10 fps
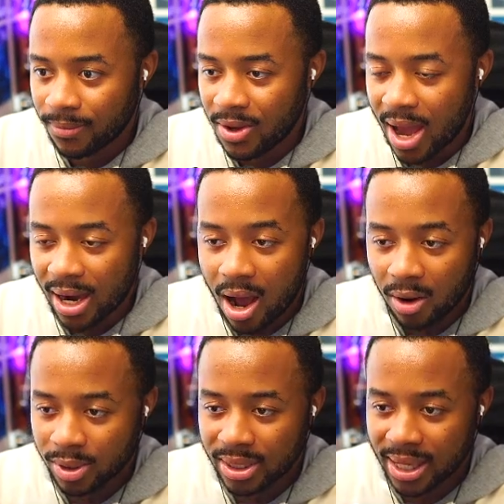
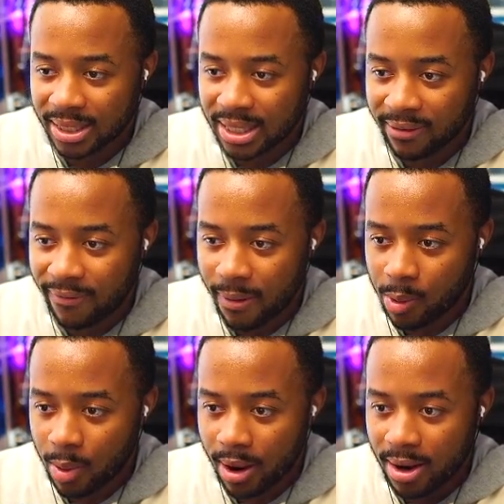Hogwarts Legacy in
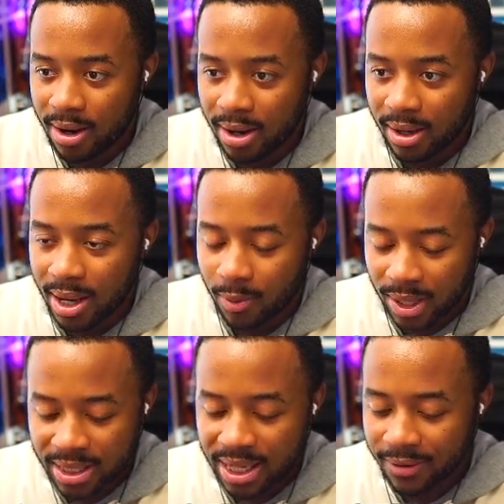February,
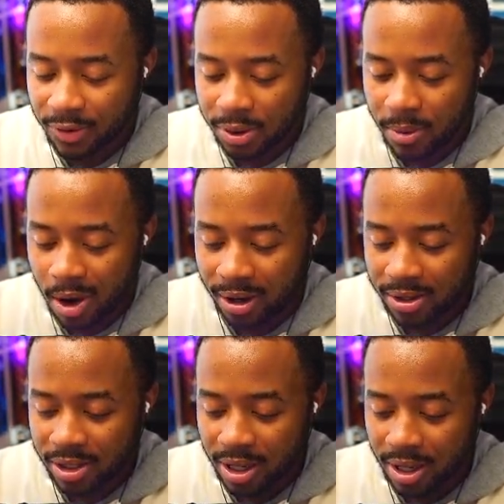Resident Evil in
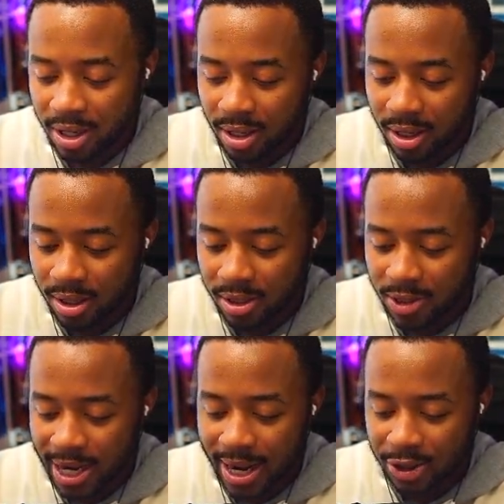March, Jedi